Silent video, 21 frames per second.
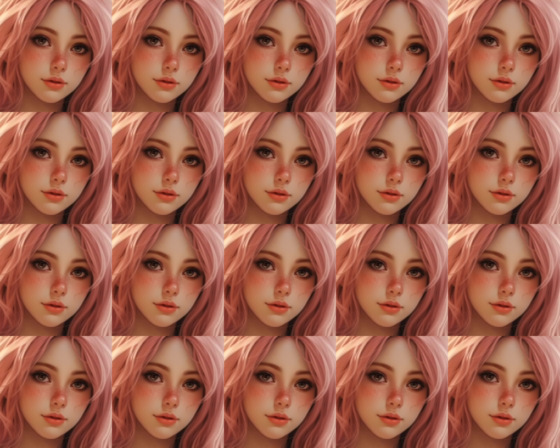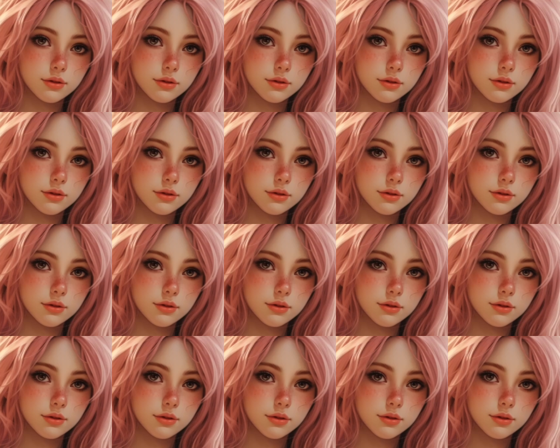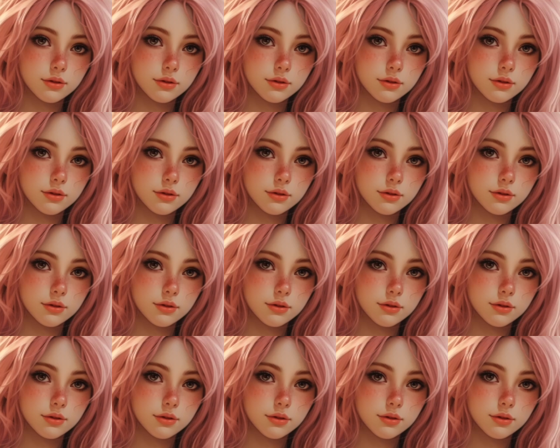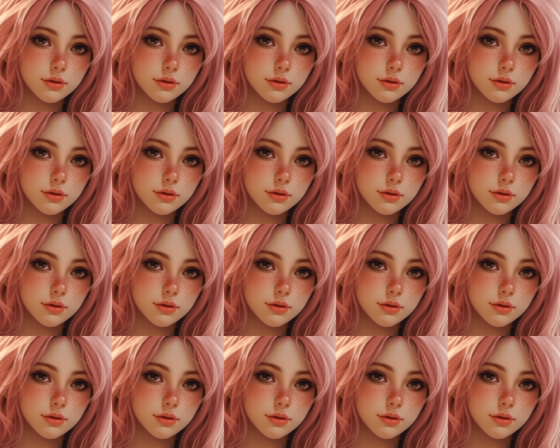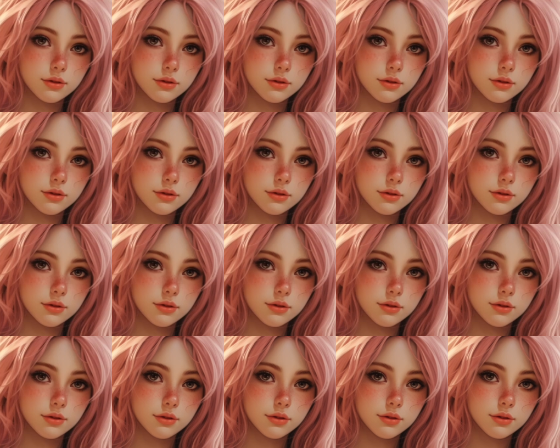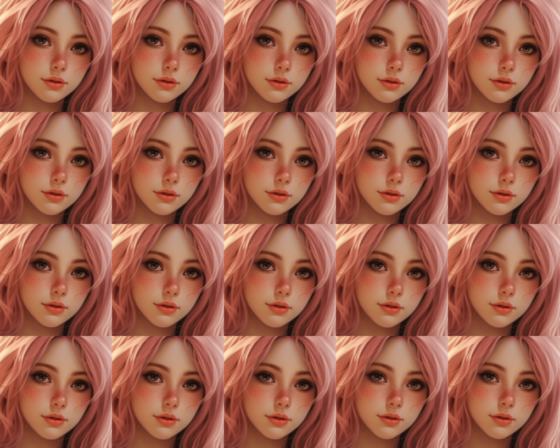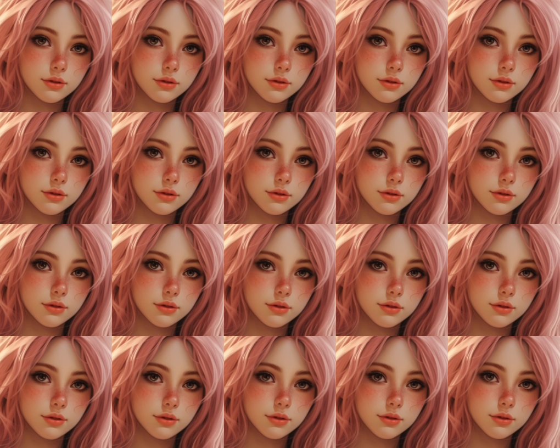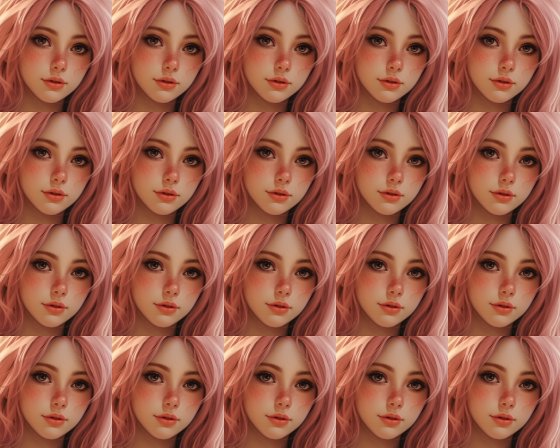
The face doesn't move, so there is nothing to read.